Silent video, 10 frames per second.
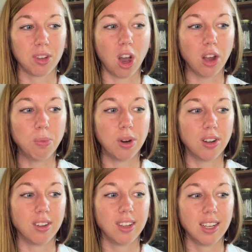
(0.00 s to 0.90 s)
God
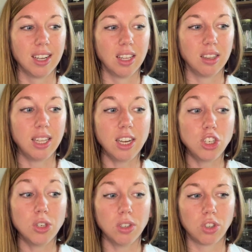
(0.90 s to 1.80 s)
will lead
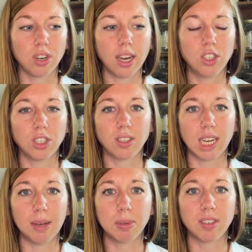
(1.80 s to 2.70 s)
you and direct your
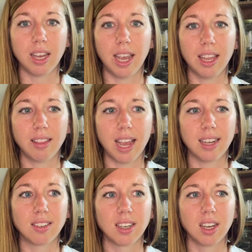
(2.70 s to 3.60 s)
steps, and
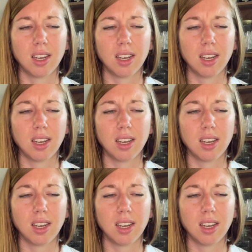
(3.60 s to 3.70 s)
that